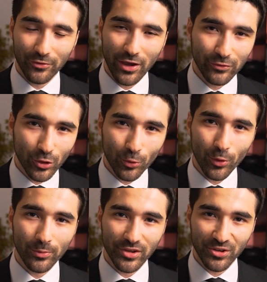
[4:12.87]
you have 2
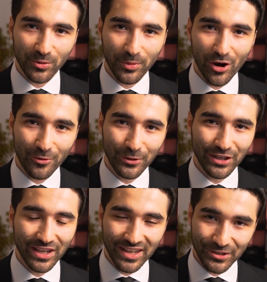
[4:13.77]
rooms in your
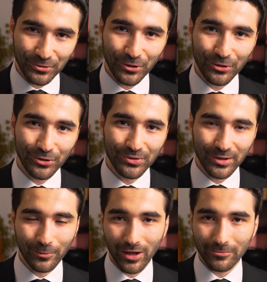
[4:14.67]
apartment and you're not
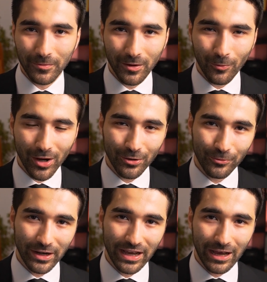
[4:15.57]
using one, why not
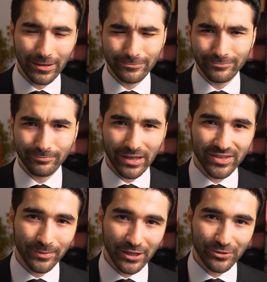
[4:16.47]
rent it out? Make
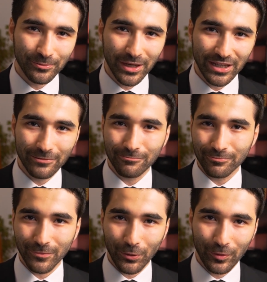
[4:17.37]
some extra money.
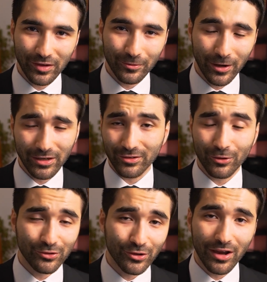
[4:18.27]
No risk, right? As
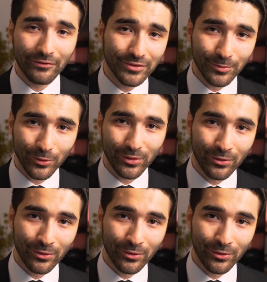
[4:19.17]
long as you're comfortable with